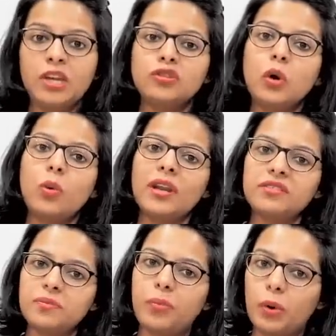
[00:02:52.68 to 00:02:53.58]
So what
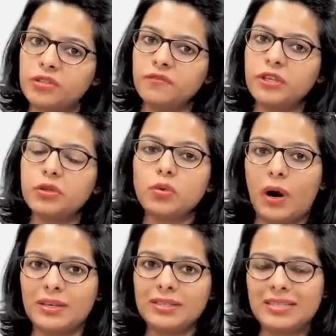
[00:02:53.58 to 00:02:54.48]
is important for you to
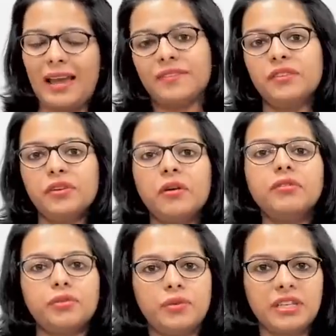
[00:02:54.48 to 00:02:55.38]
understand that there
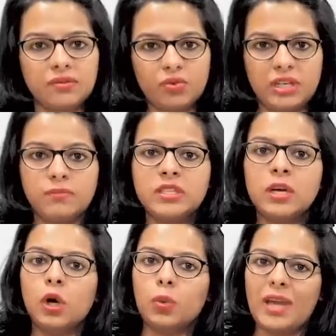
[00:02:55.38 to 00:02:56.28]
are three streams.
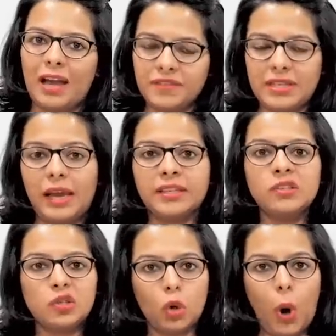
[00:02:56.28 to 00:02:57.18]
We have
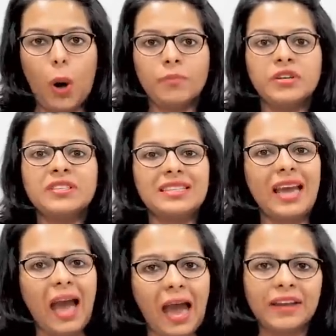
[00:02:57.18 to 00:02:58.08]
science, commerce,
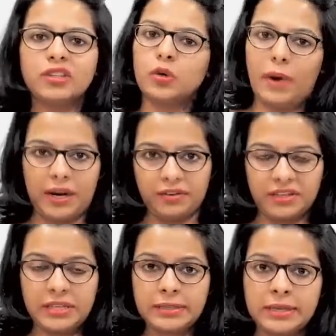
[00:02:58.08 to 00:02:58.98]
and
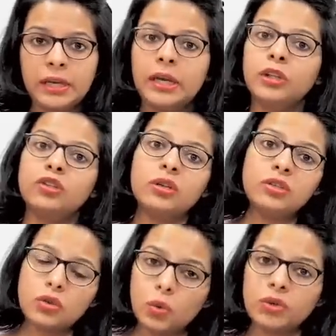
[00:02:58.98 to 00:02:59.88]
humanities. The
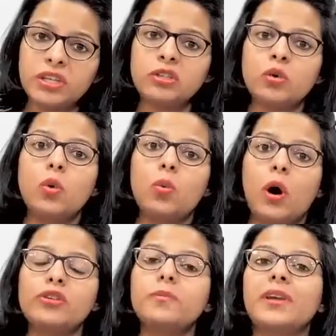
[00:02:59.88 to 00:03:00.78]
students who
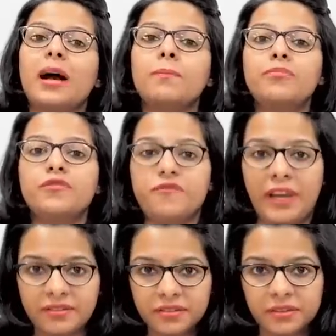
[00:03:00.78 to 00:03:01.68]
want to become
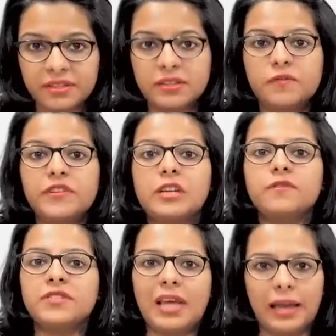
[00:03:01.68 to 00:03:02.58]
professors in the field
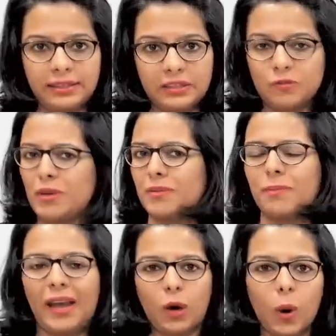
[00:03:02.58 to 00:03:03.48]
of science, maybe
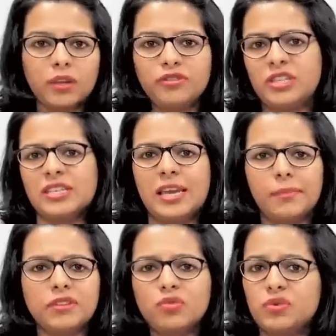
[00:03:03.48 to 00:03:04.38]
biology,
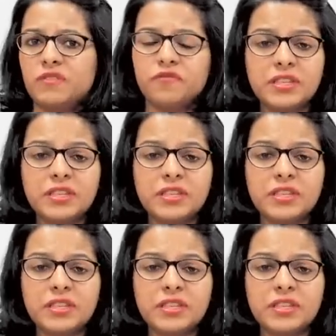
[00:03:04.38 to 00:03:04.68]
chemistry,